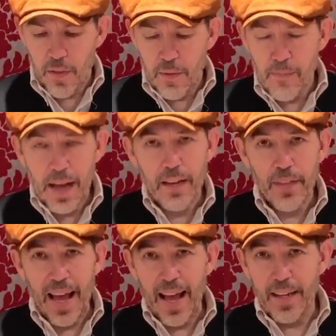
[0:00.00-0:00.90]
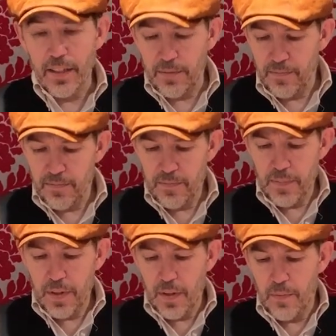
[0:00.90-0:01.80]
The back of the hand,
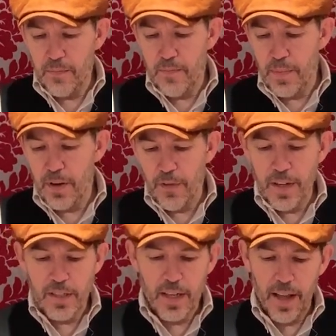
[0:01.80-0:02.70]
perforated